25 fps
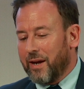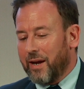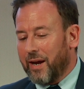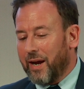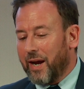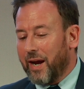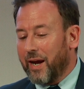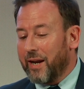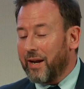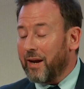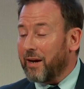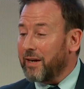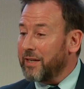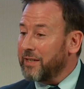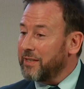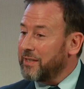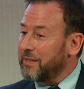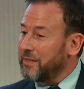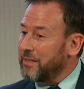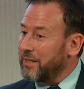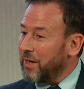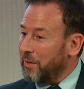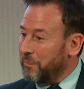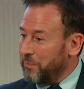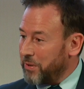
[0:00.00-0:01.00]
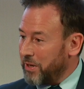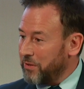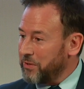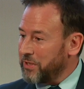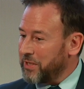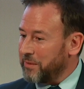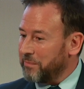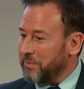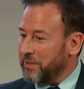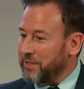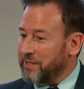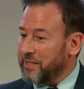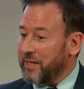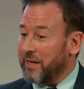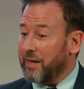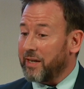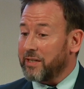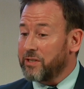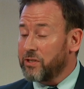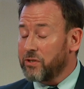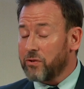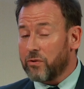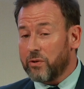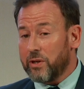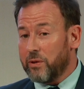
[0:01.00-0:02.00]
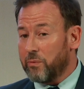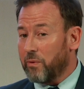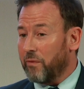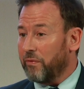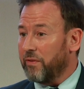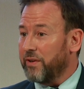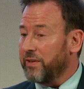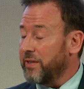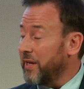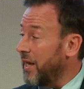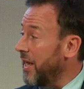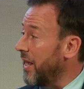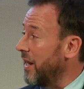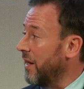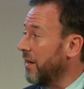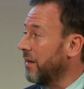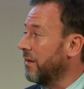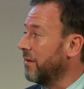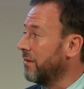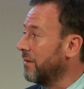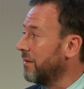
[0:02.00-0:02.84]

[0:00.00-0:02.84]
And I approached him and just said, I saw you on the Den.